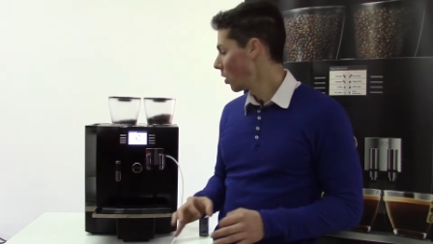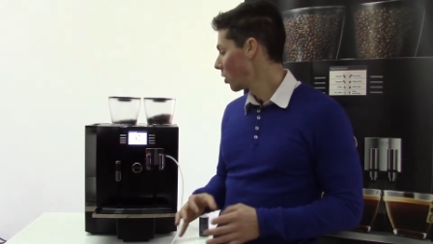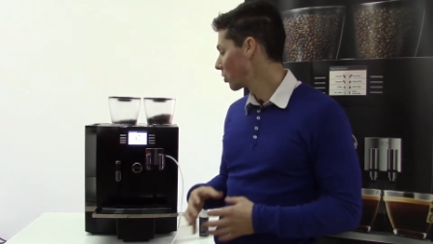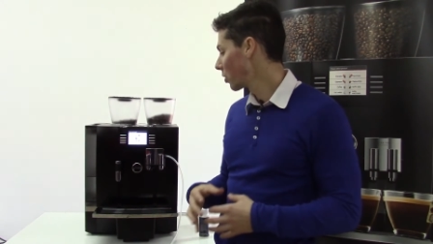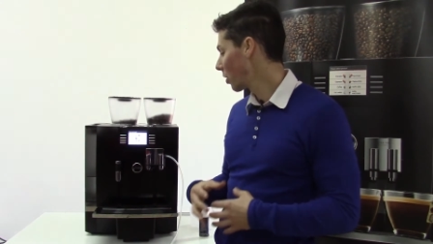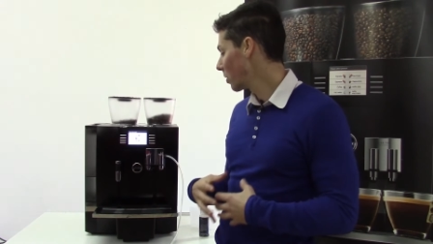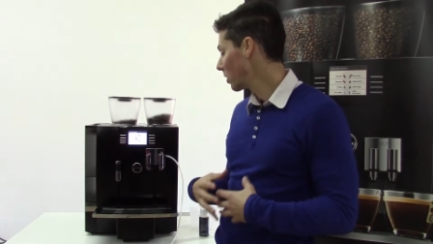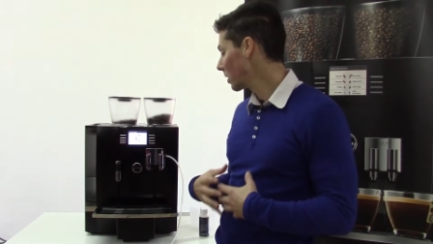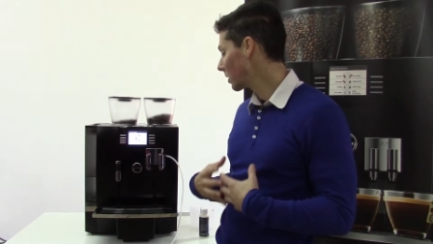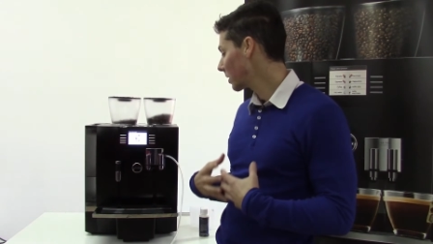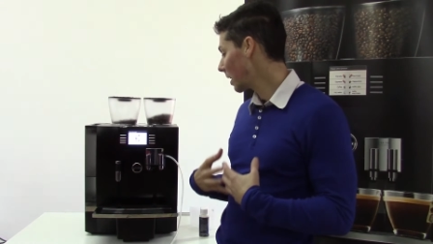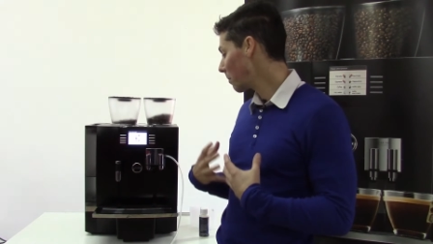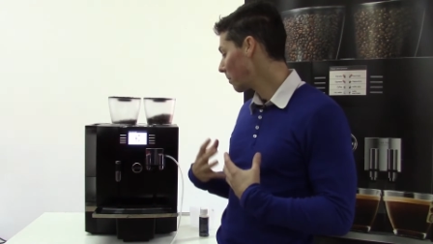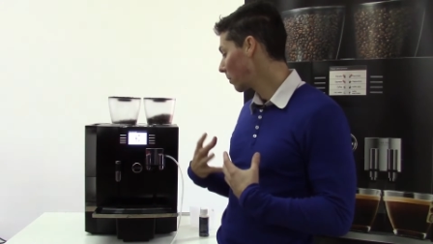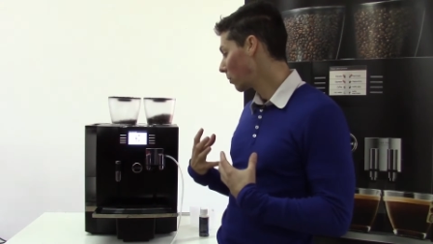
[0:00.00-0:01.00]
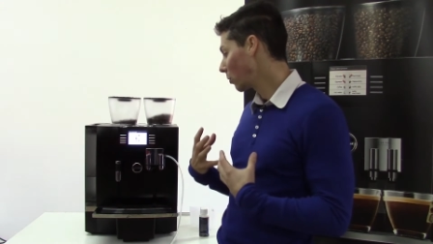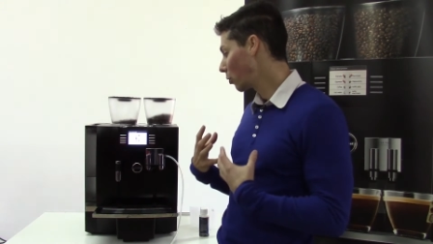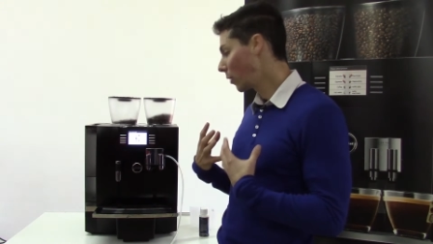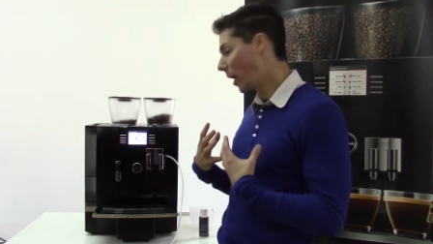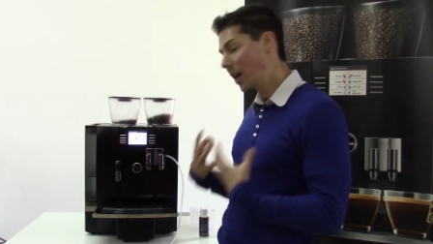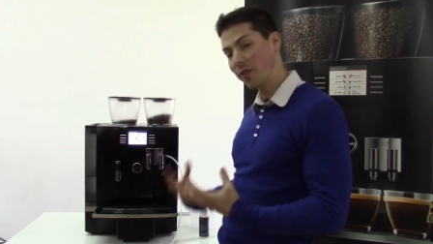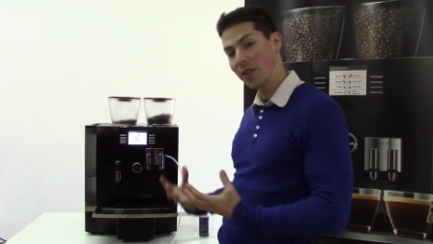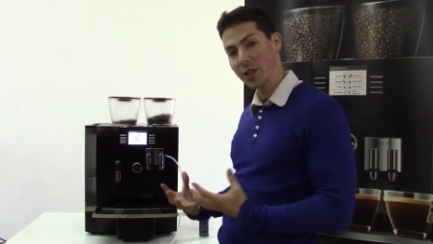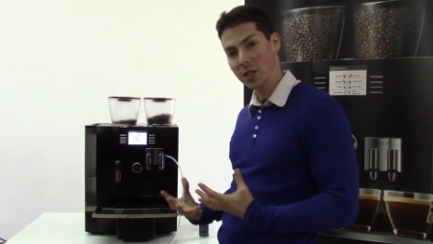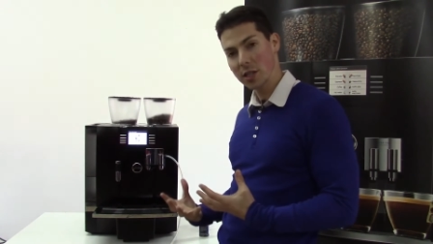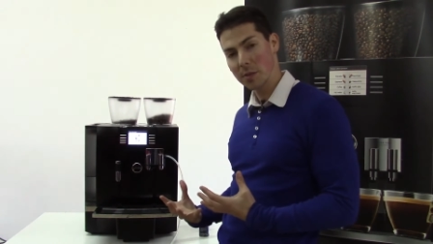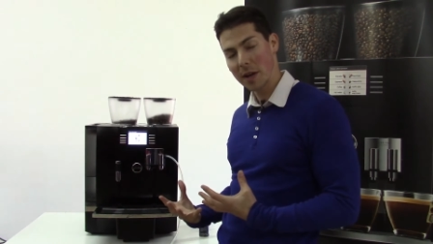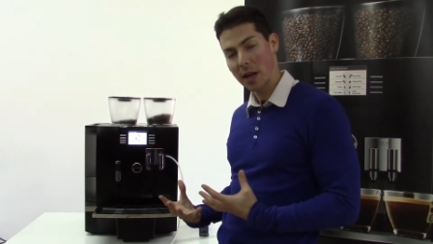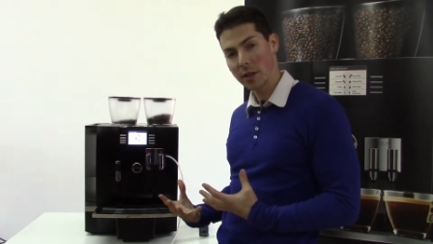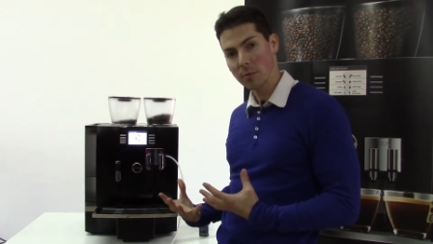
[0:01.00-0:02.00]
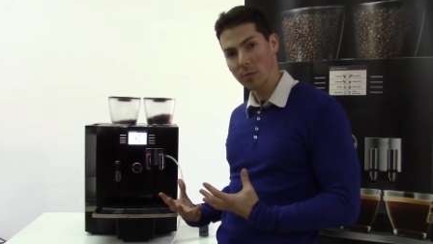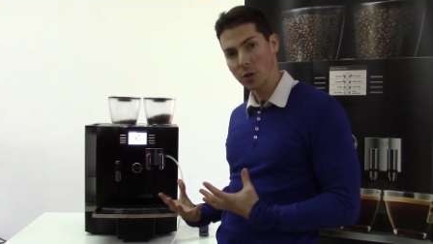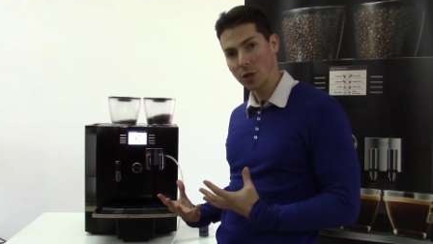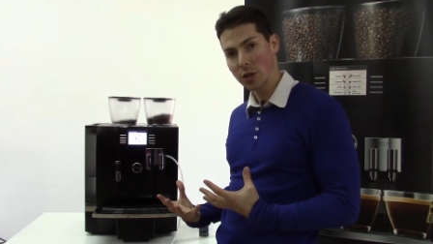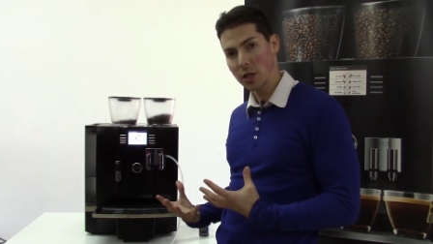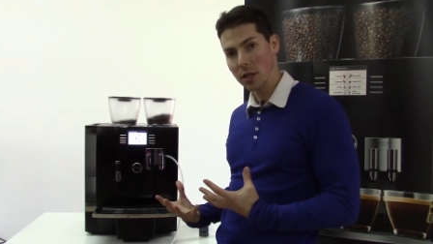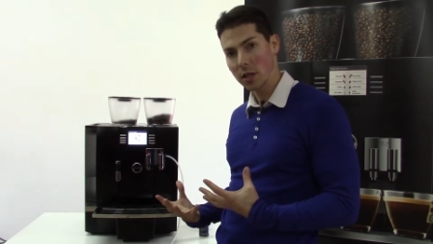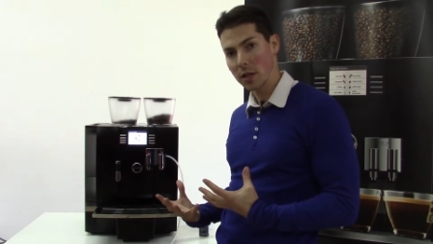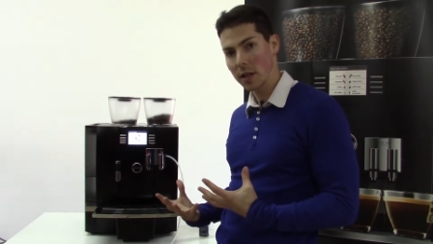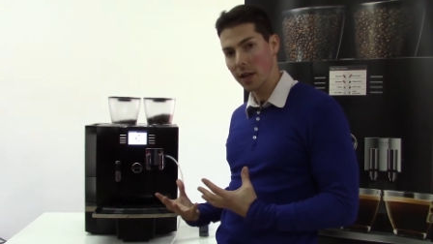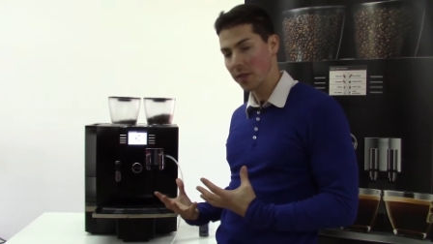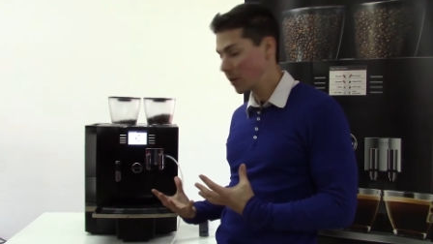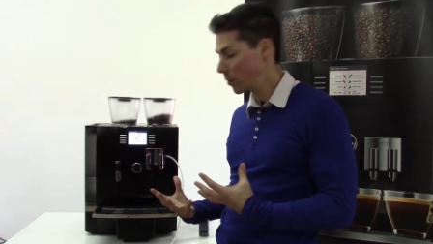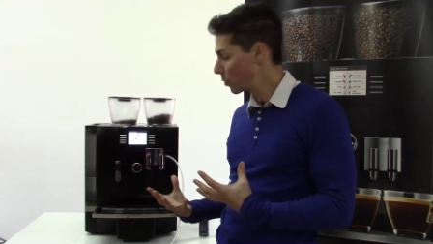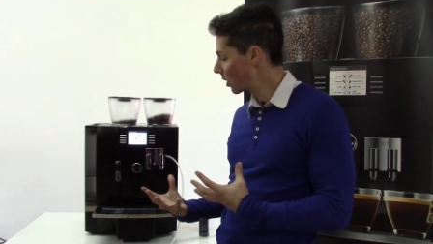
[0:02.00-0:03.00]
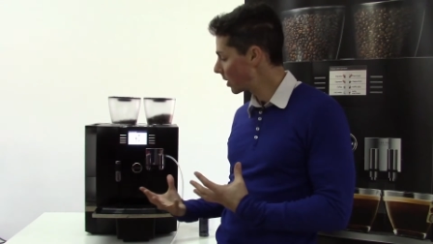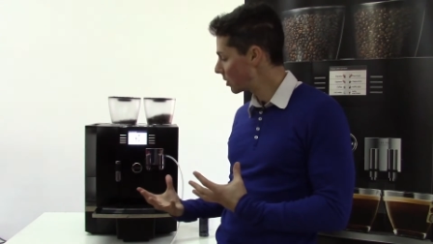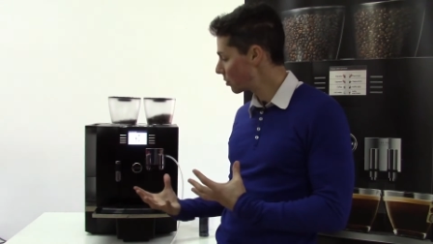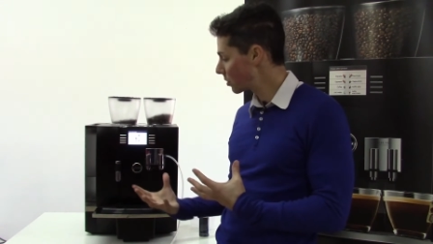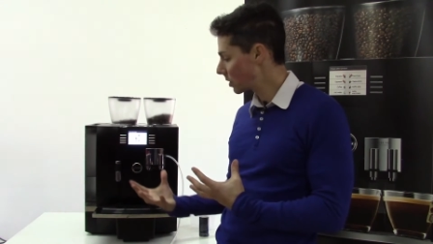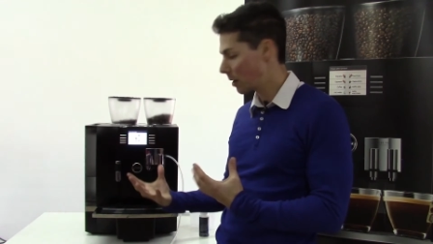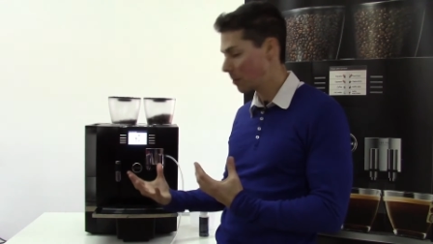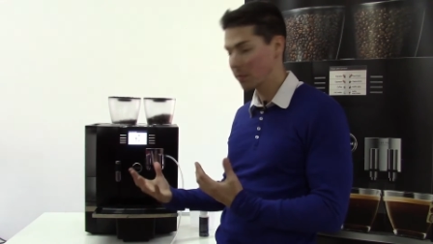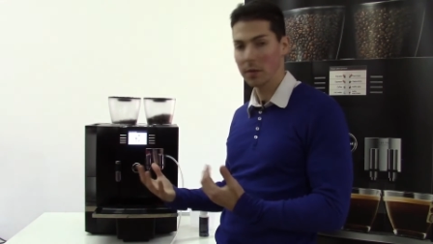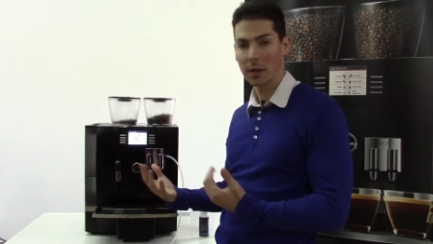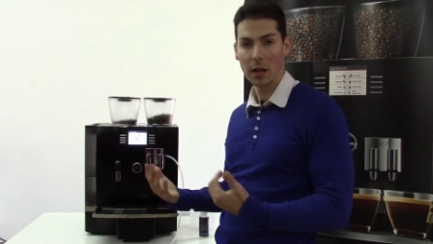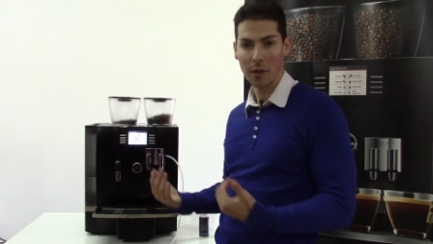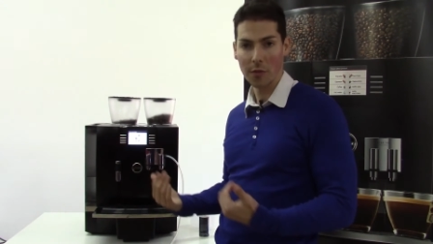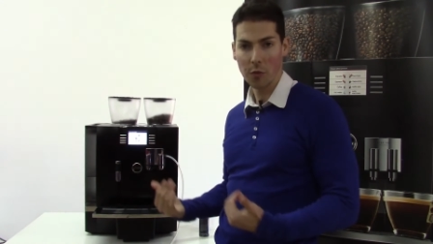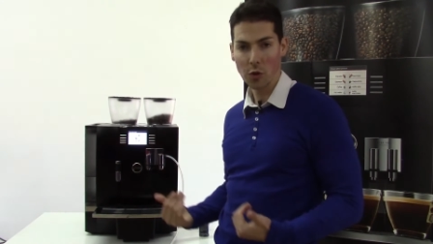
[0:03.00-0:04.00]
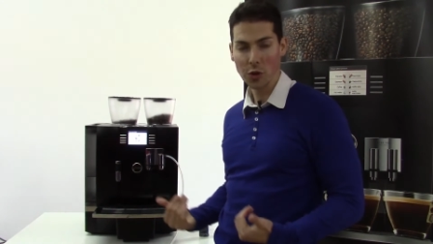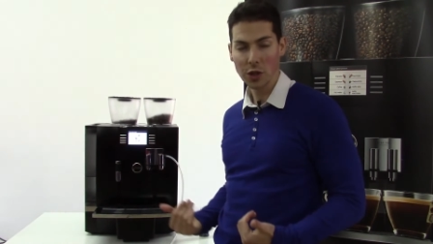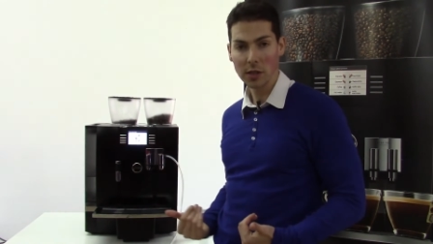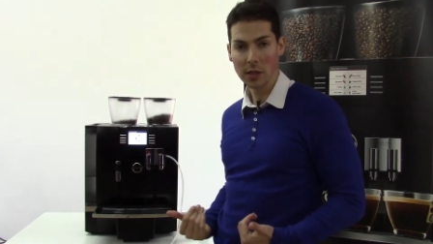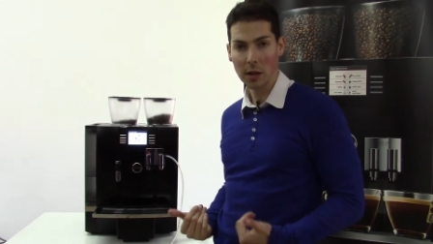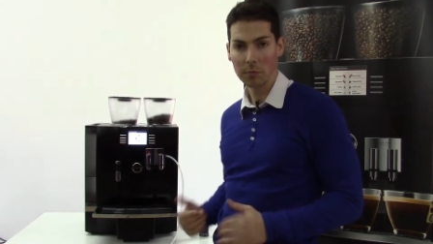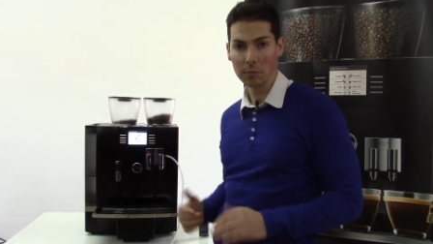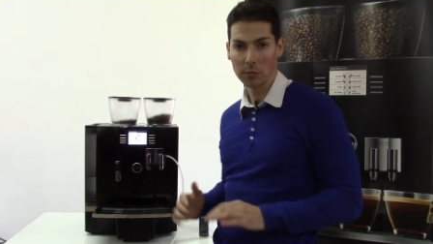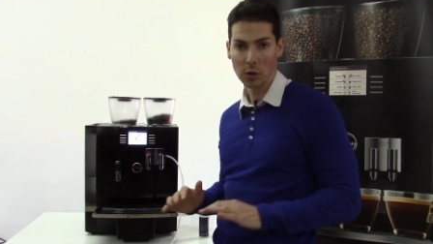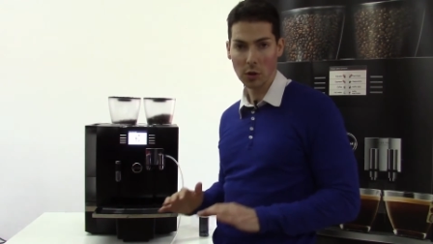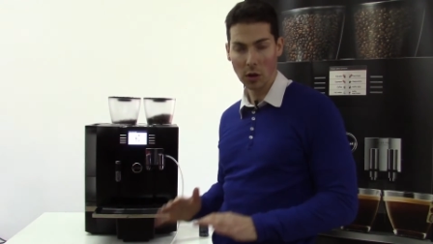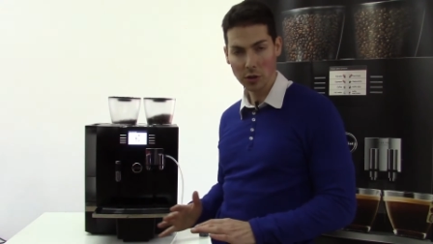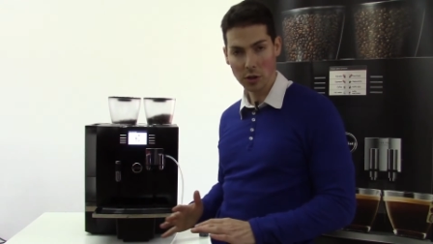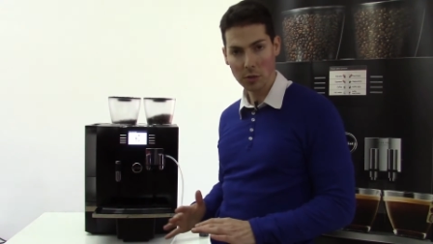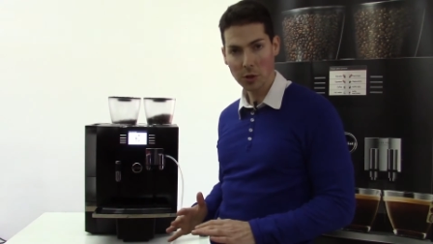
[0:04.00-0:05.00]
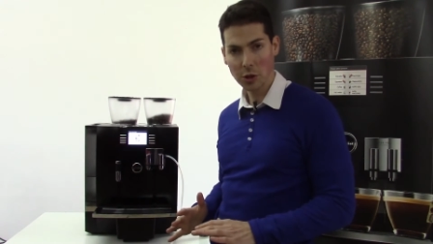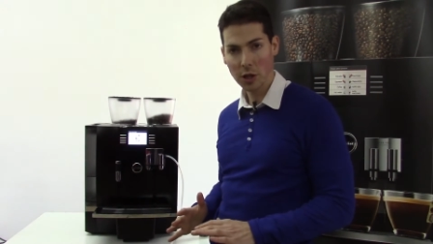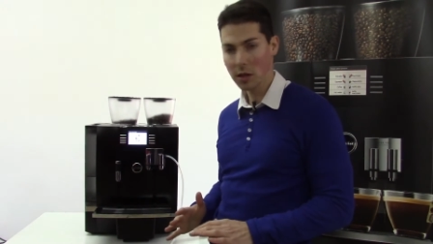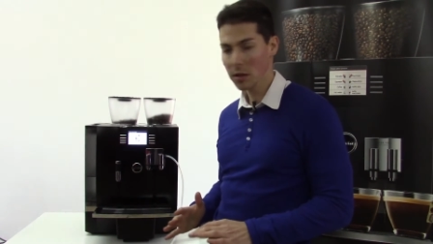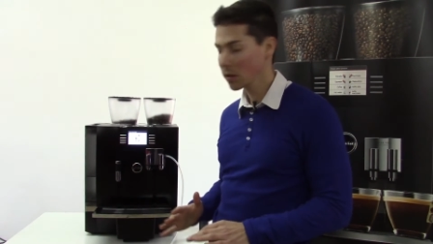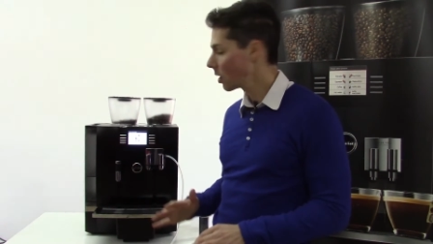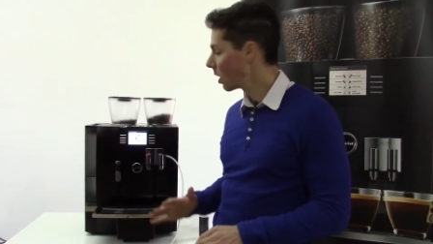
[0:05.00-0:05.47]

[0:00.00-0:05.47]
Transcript: So some great features about the machine, and then we'll go to unfortunately, some cons of the machine.